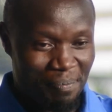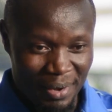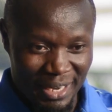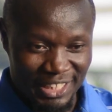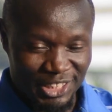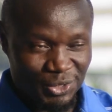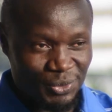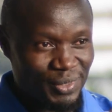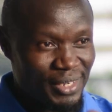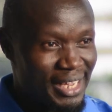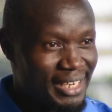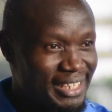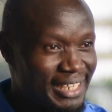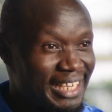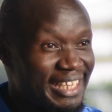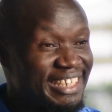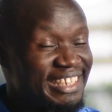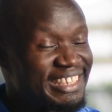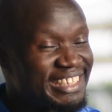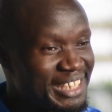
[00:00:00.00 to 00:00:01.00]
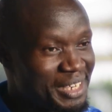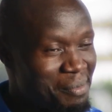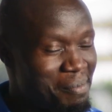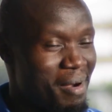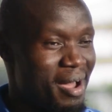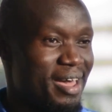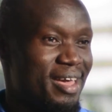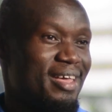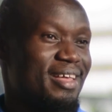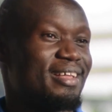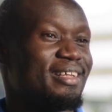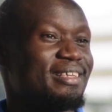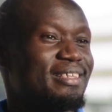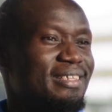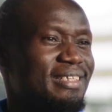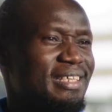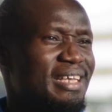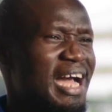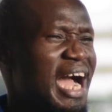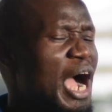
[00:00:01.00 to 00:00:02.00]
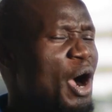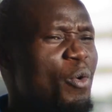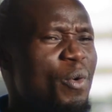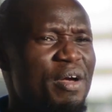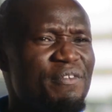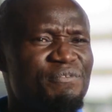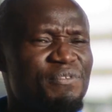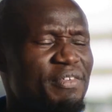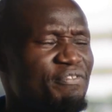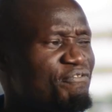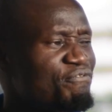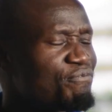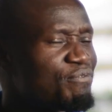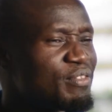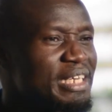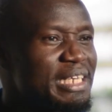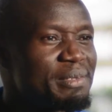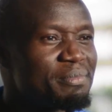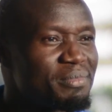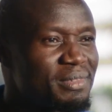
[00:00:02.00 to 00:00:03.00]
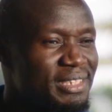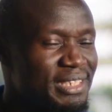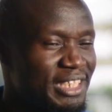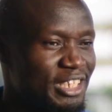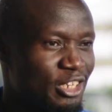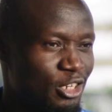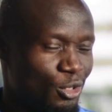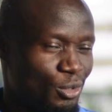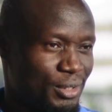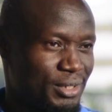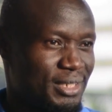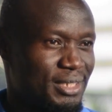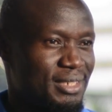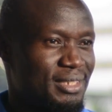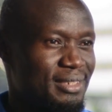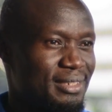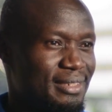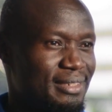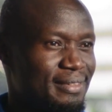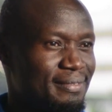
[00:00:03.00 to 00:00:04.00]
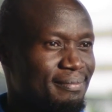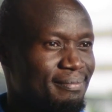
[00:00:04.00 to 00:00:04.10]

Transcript: Pale chini unaandika written by. However flimsy it looks,